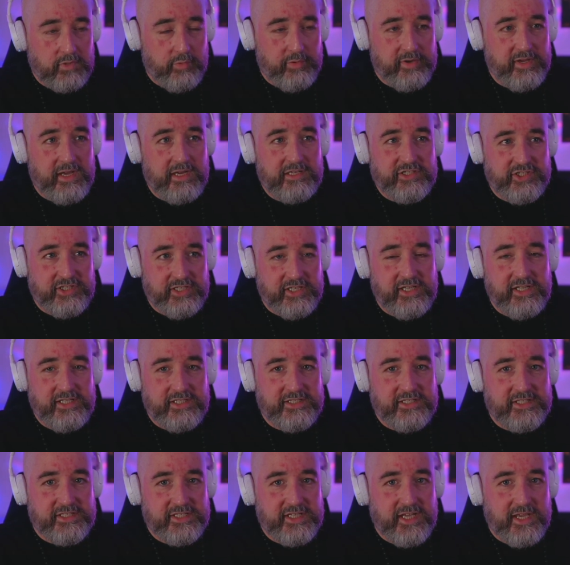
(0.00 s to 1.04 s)
Oh, it actually
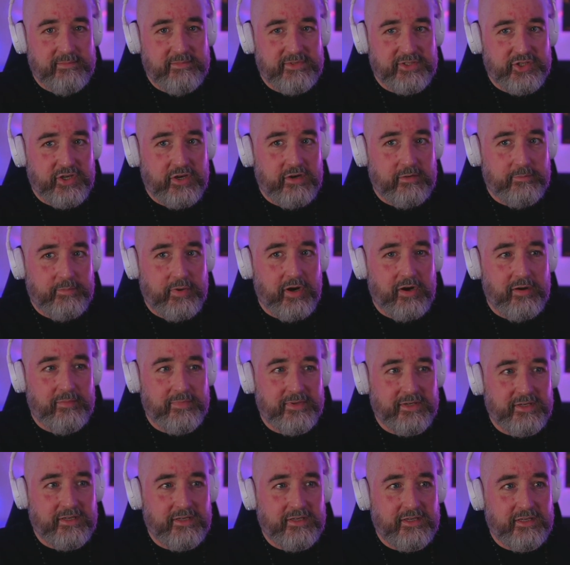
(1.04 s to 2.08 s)
is the same as her
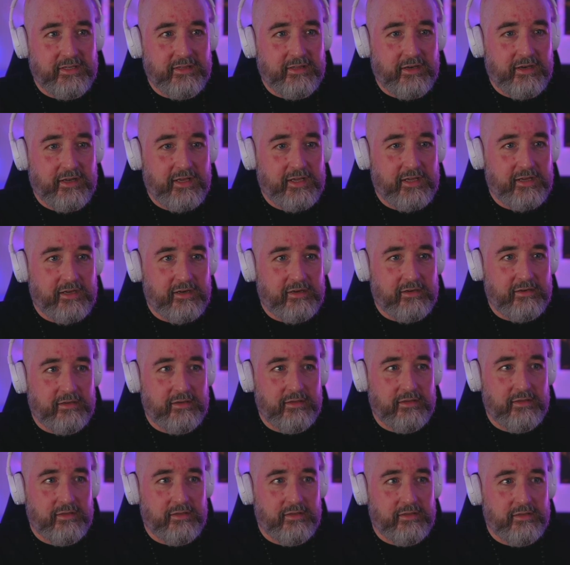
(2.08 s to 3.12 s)
apartment, isn't it? The layout.
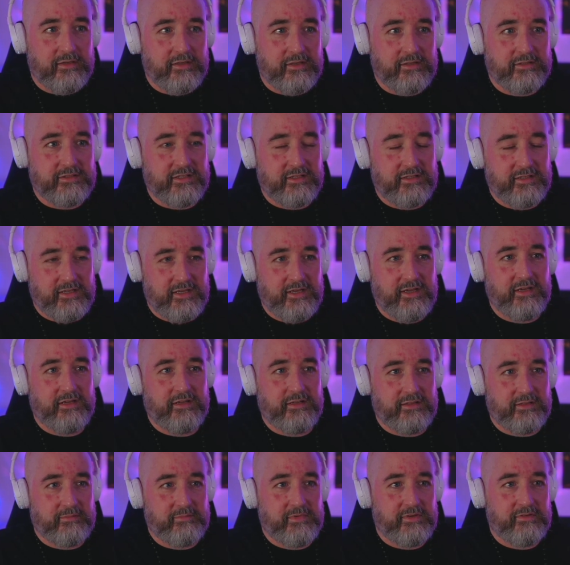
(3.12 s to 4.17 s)
Because, yeah,
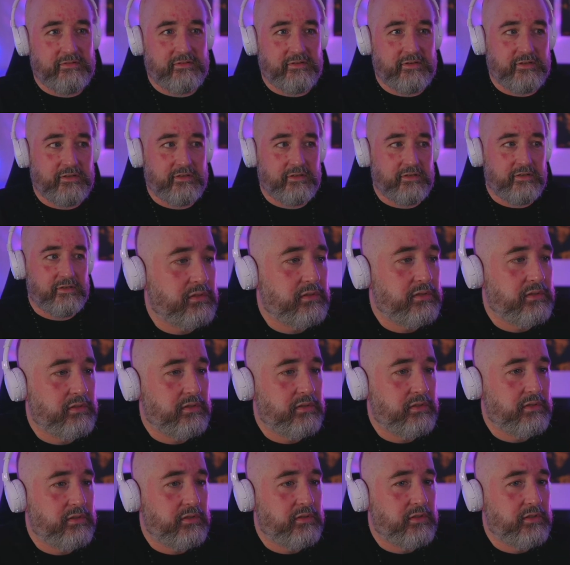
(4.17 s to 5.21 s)
the mirror.
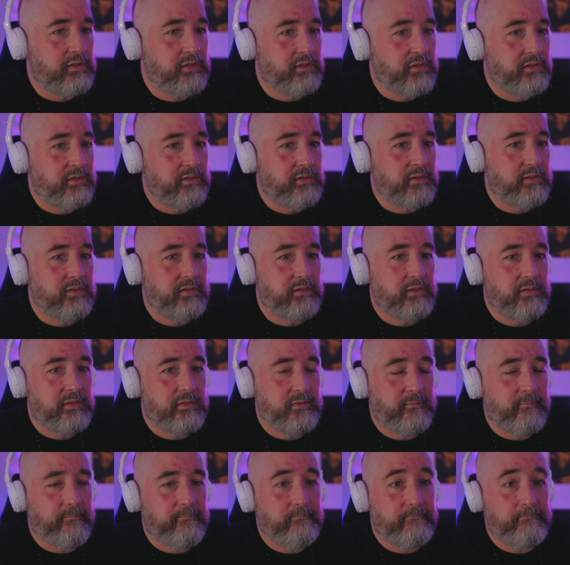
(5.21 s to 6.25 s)
I'm just going to go
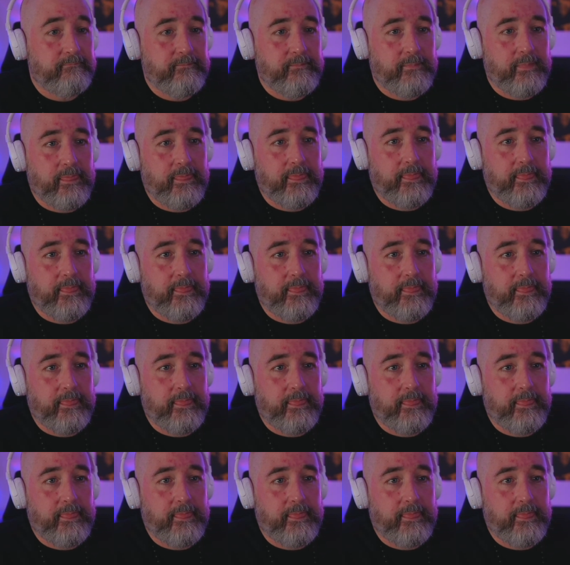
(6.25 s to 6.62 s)
through.